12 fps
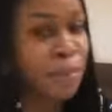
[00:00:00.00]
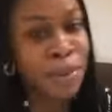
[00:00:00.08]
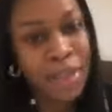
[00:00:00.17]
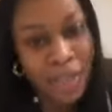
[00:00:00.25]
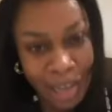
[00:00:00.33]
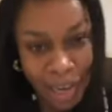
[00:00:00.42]

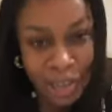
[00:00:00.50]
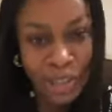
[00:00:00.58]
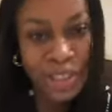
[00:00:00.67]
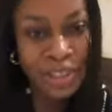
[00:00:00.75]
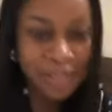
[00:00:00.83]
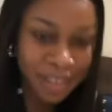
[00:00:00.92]
maybe
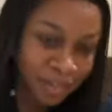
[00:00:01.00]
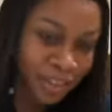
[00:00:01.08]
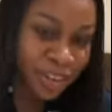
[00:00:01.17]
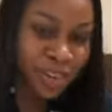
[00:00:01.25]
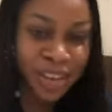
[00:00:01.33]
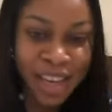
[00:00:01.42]
I should
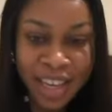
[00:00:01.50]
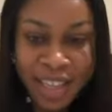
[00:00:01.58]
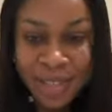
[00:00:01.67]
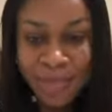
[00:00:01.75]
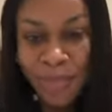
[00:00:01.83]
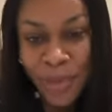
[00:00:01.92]
have given
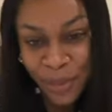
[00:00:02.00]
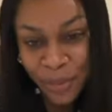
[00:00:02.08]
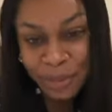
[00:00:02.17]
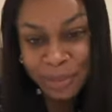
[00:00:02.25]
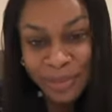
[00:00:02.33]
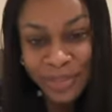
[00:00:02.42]
you guys
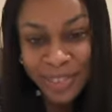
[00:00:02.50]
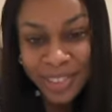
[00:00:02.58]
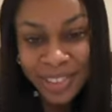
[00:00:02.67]
more.